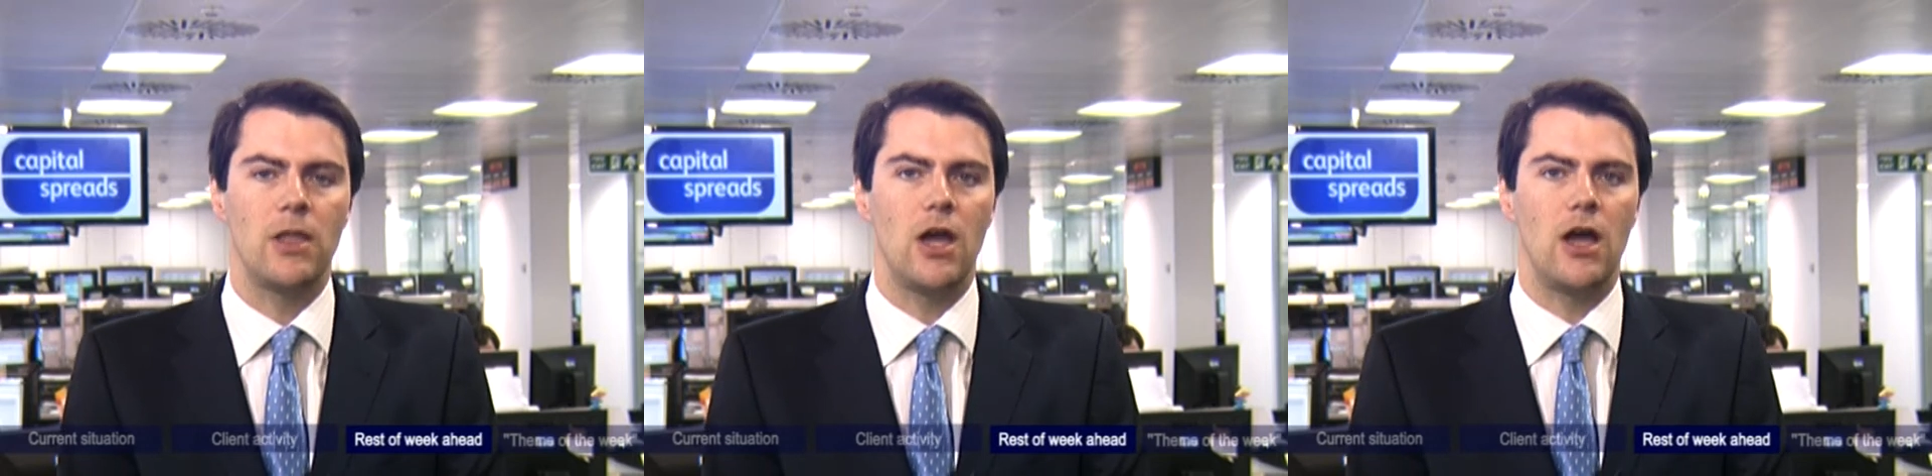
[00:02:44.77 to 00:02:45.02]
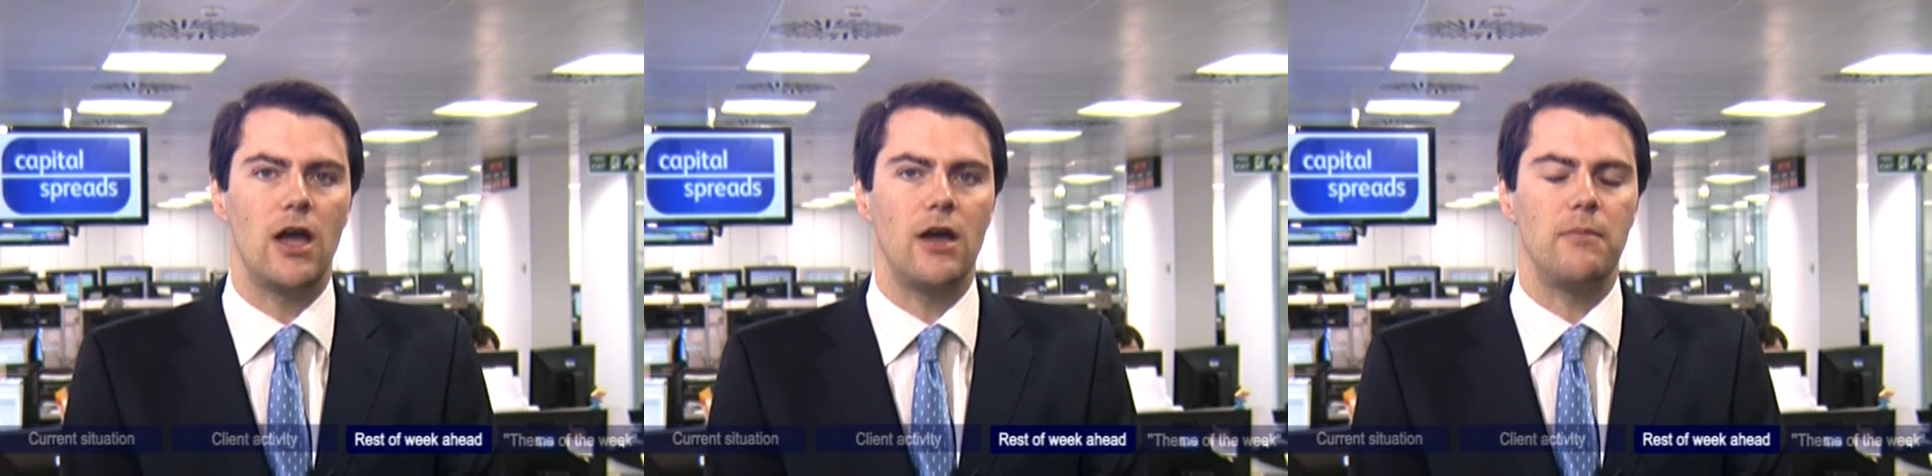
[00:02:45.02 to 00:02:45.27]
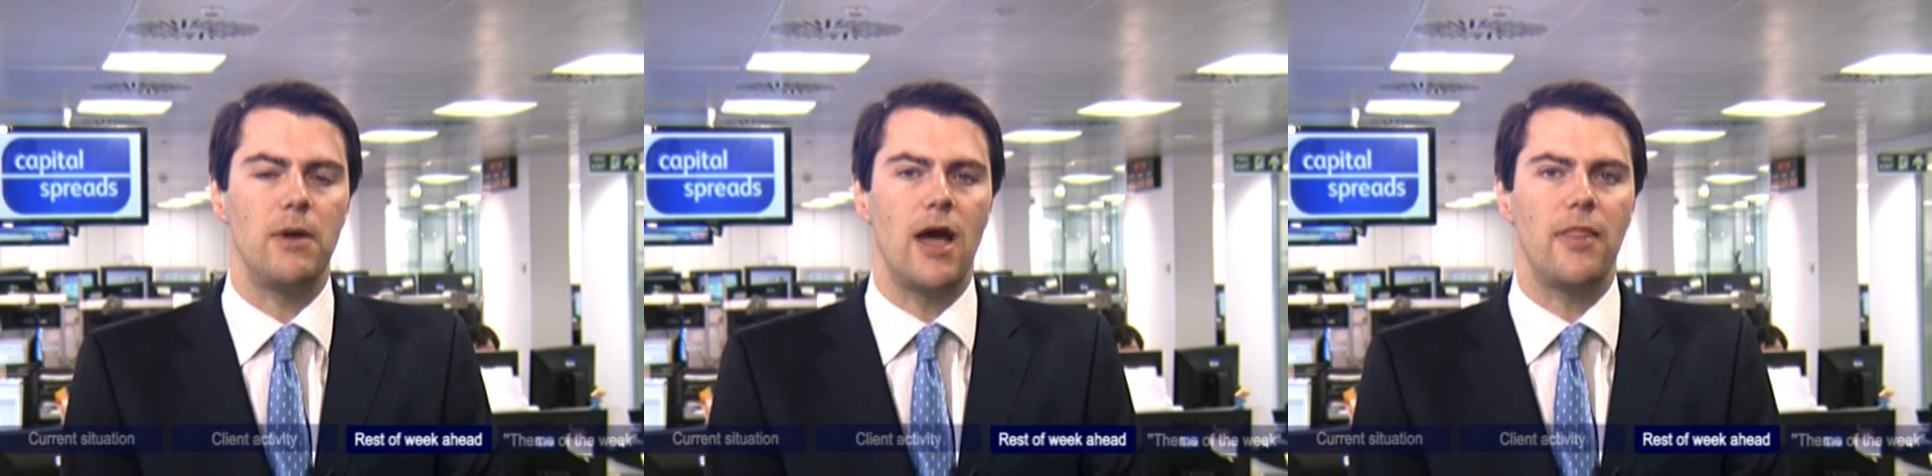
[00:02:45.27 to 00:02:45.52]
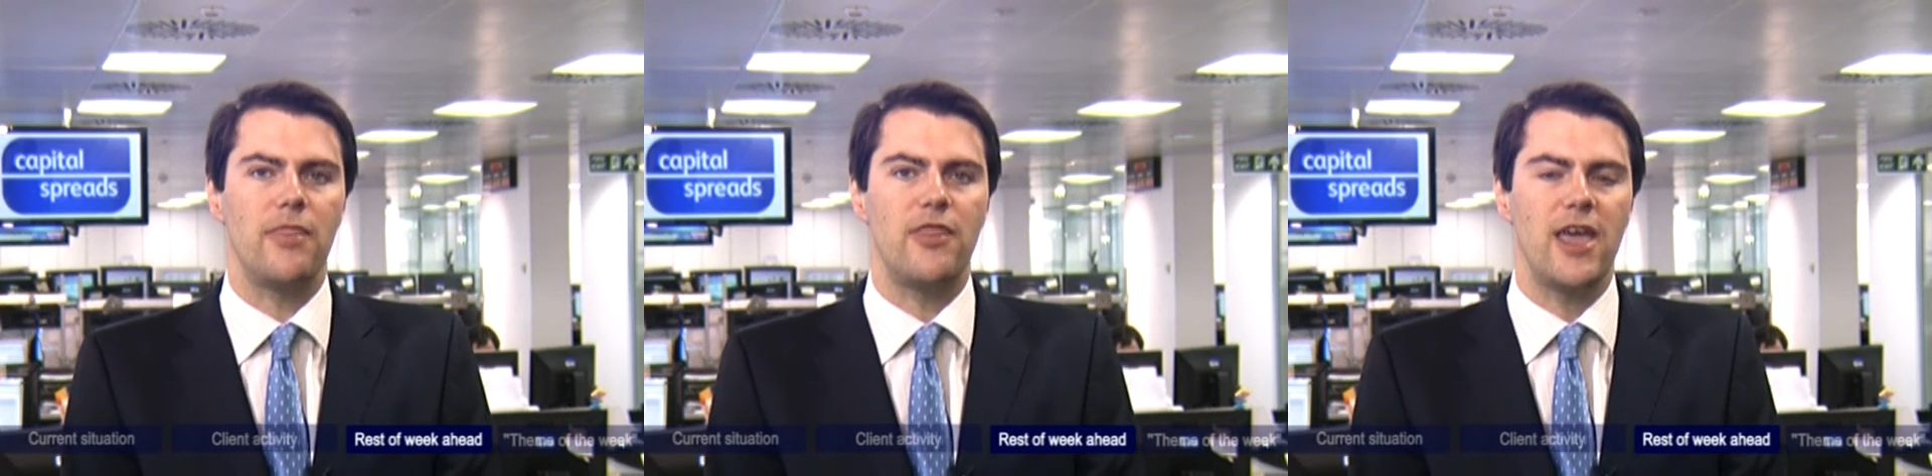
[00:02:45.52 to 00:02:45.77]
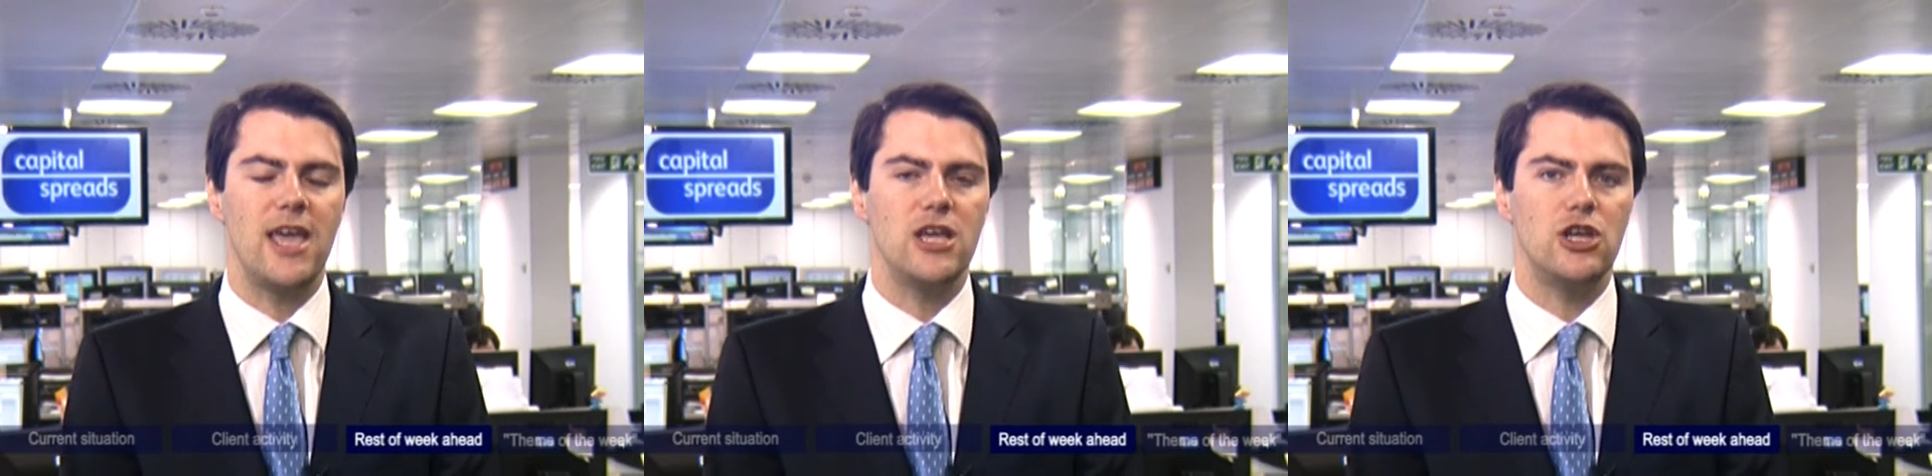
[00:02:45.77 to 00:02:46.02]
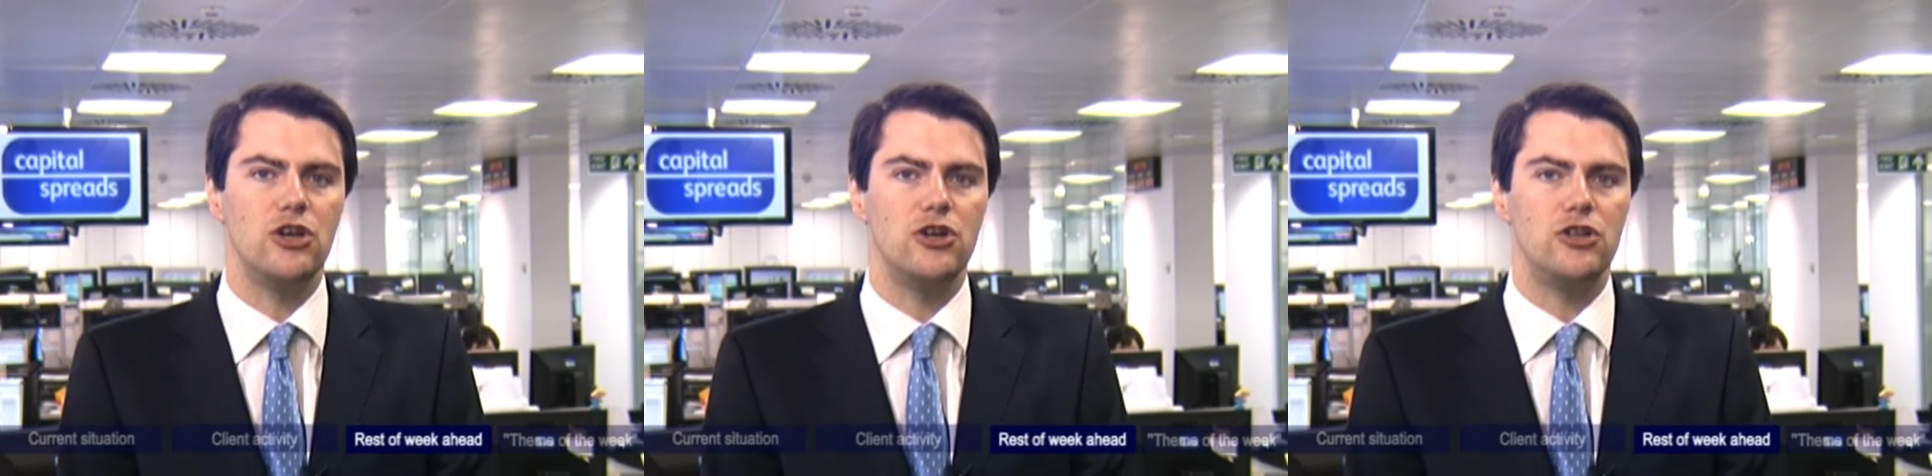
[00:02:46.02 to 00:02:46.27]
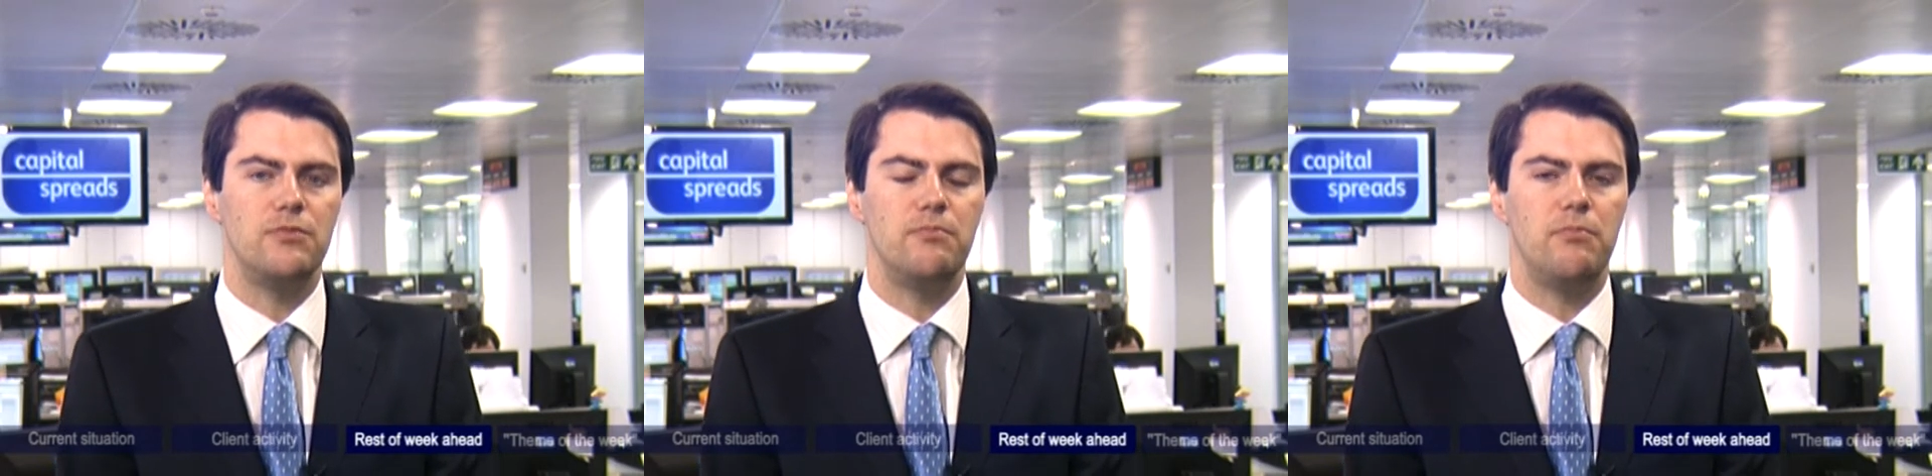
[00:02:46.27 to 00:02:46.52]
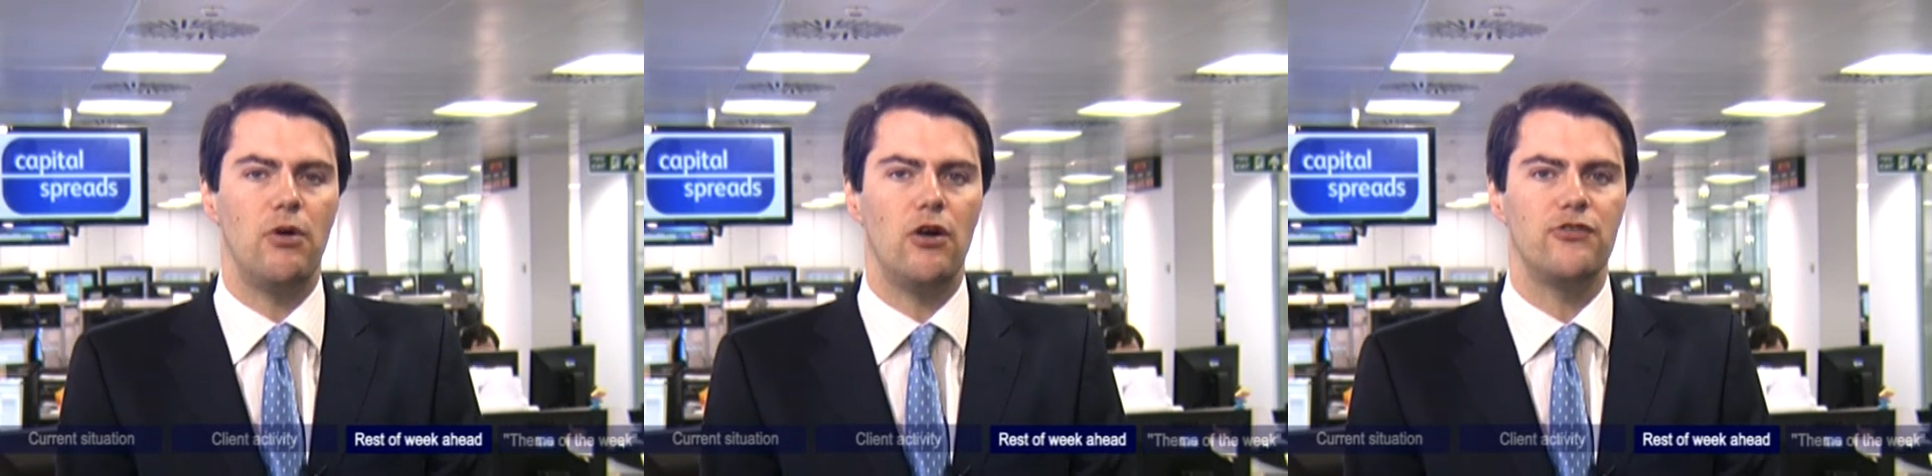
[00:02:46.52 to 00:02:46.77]
and they could
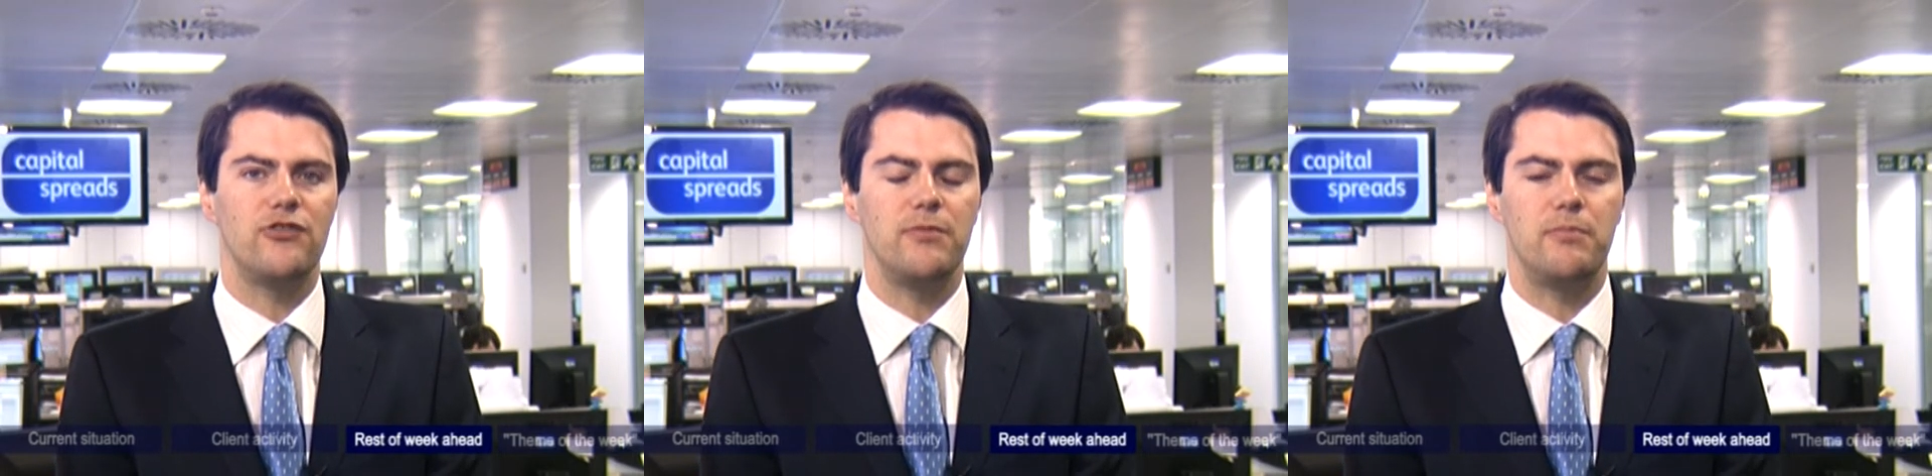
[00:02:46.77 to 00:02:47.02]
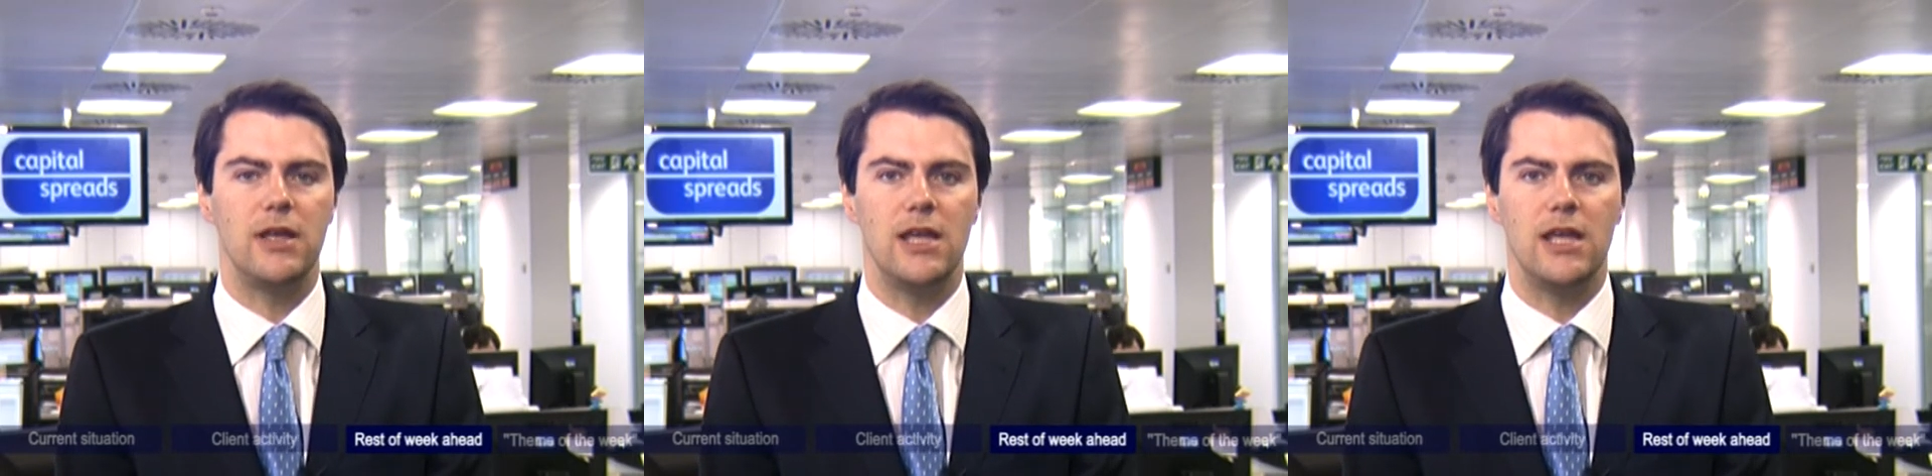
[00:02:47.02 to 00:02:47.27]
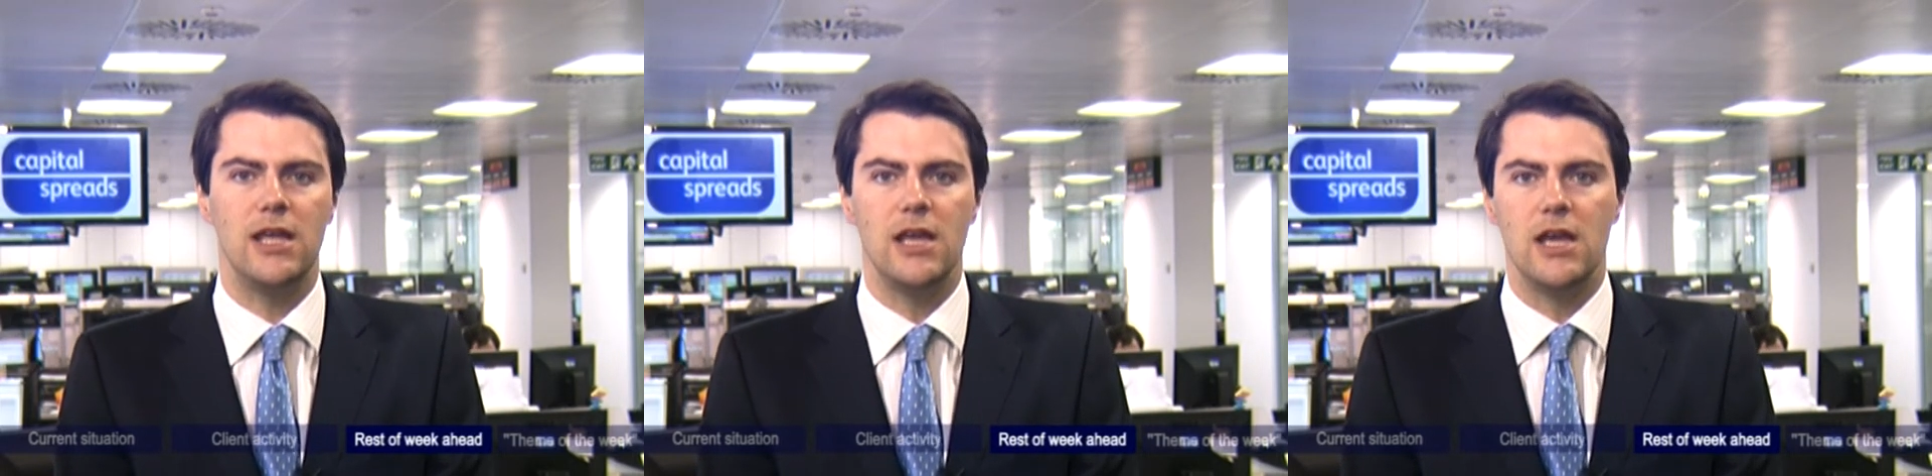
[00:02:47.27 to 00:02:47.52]
possibly